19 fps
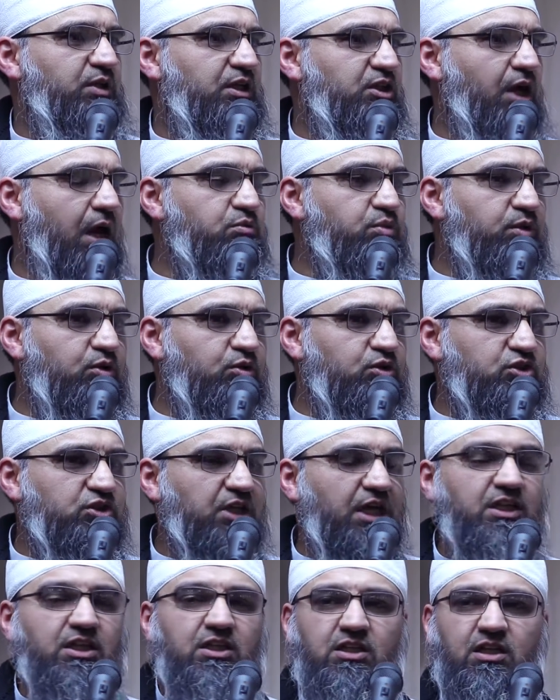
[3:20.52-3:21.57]
why at times we need to
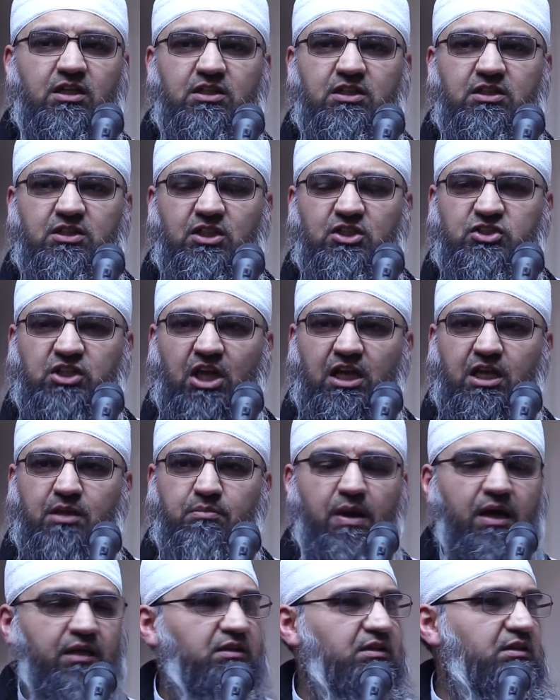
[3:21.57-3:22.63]
study these
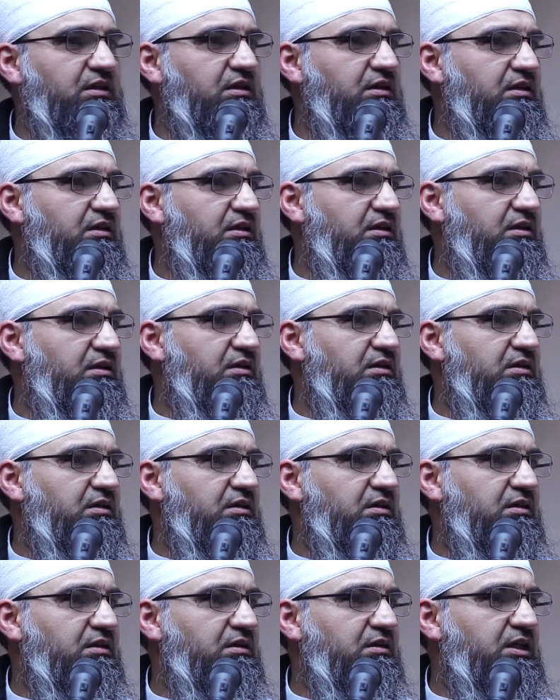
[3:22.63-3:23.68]
kalimat,
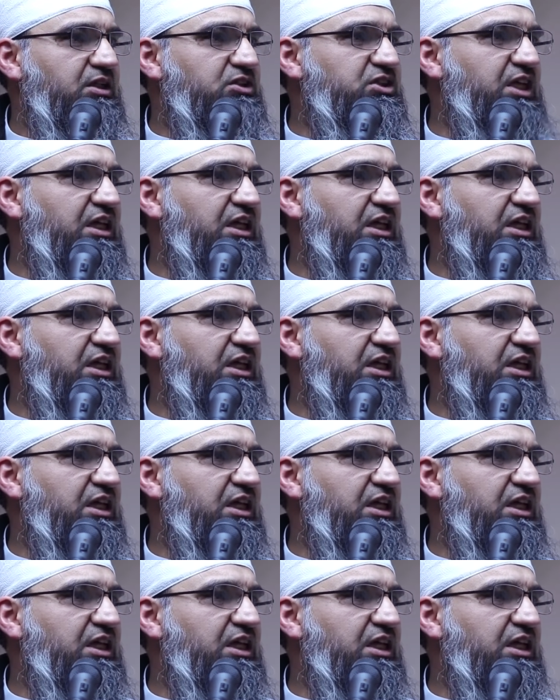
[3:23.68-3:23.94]
these